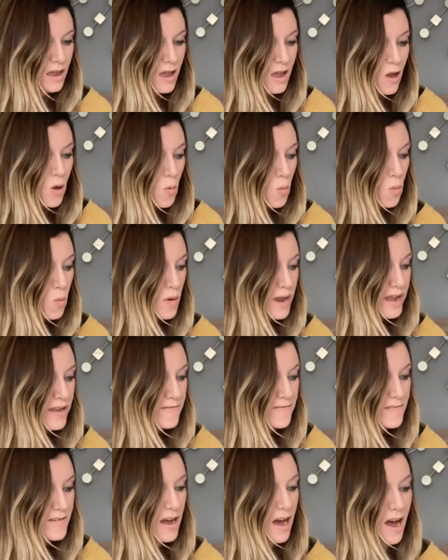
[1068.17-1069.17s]

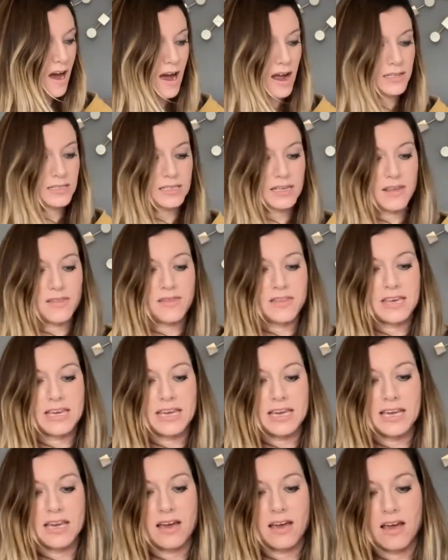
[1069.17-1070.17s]
We've got
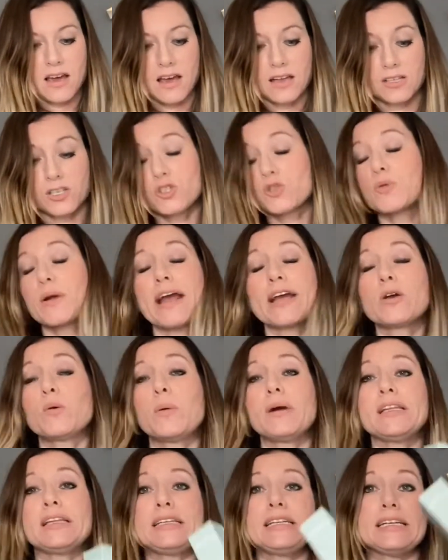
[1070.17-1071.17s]
the
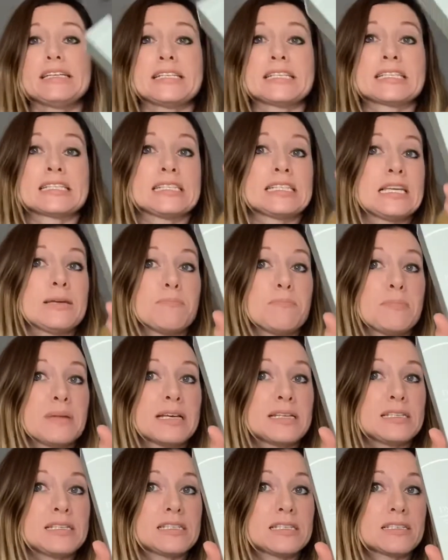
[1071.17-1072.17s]
Tranquility sleep
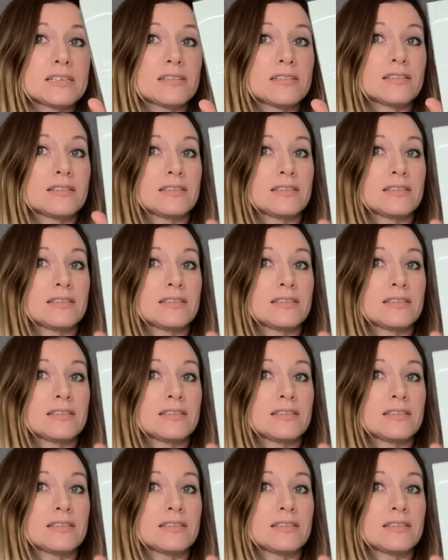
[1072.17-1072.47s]
mist,